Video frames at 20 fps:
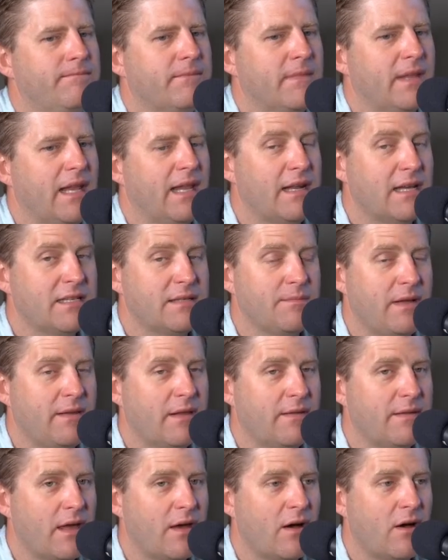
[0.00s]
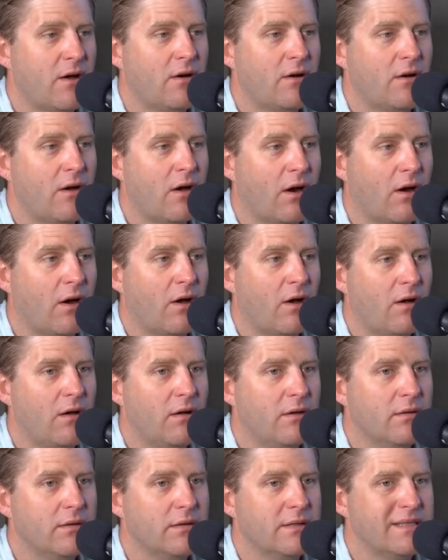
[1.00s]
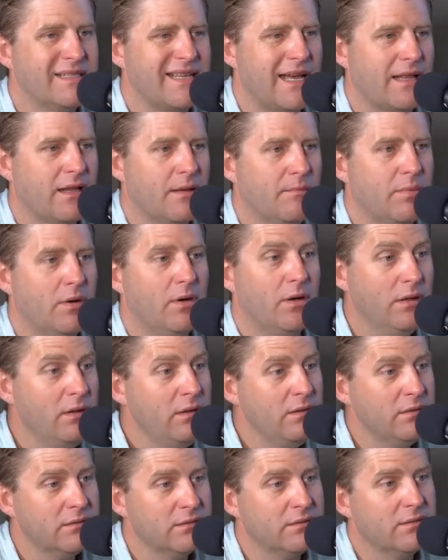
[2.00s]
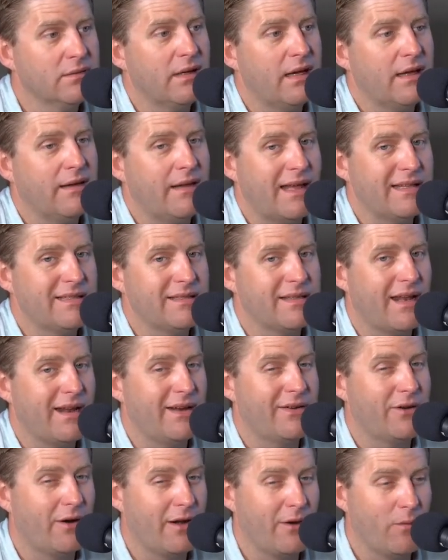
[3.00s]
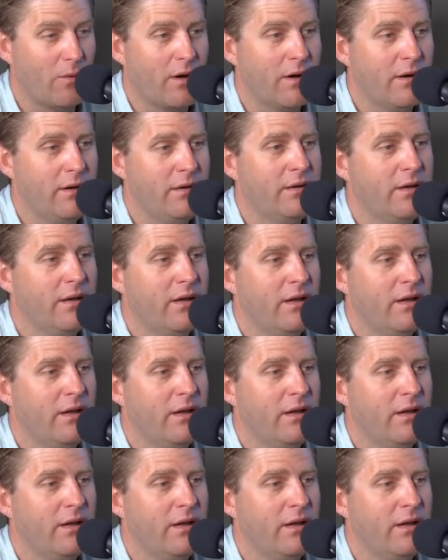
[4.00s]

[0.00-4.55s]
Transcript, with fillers: it doesn't mean that they all are all sellable, and that's True. not a dirty word.